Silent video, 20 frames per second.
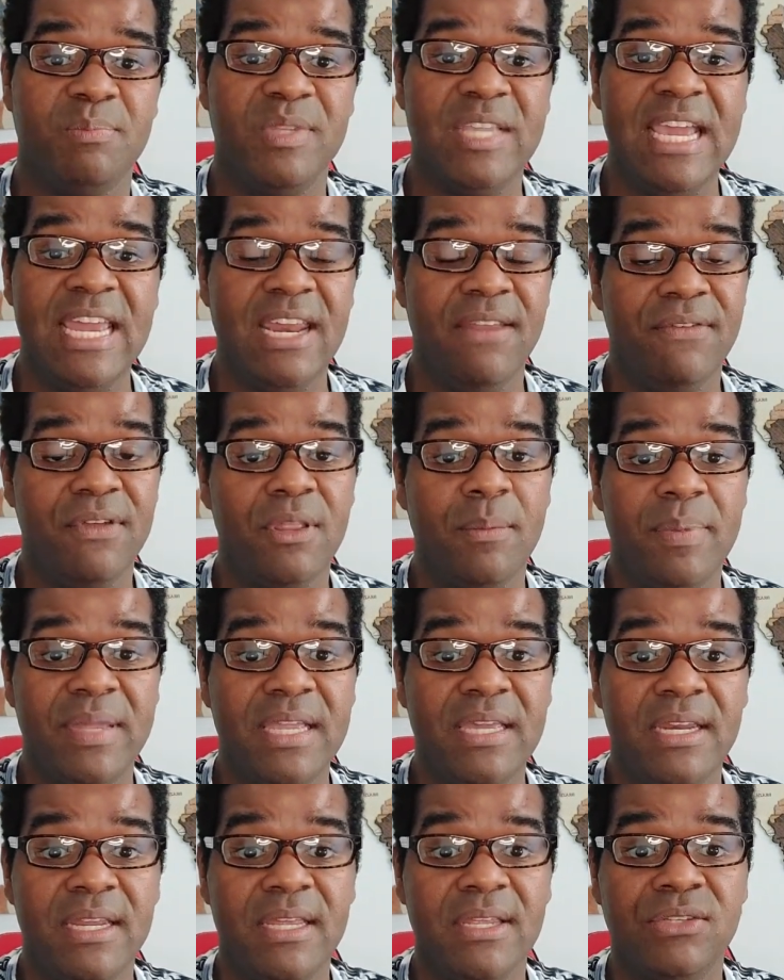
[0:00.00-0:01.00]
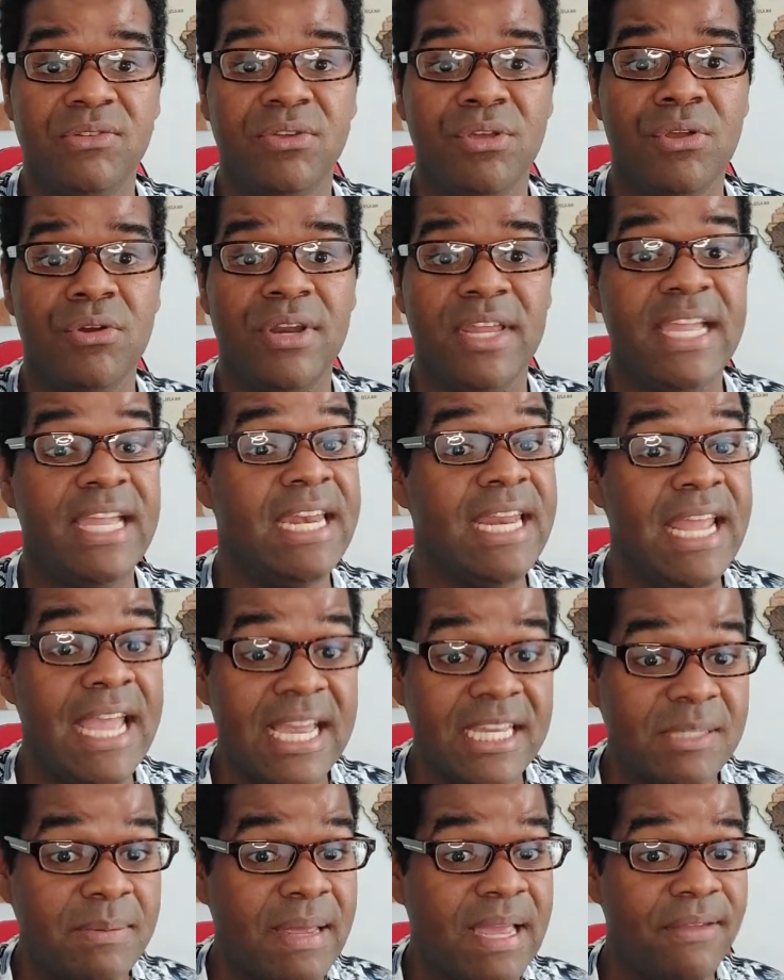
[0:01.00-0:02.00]
dating Filipinas, or you go to any
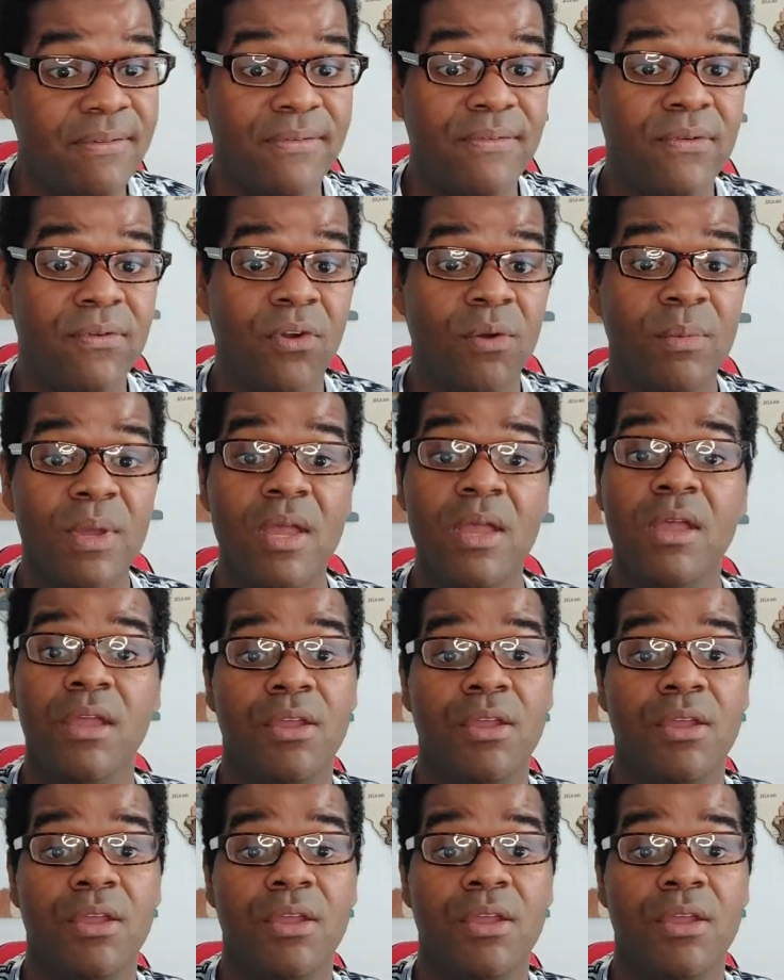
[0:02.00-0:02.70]
expat forum,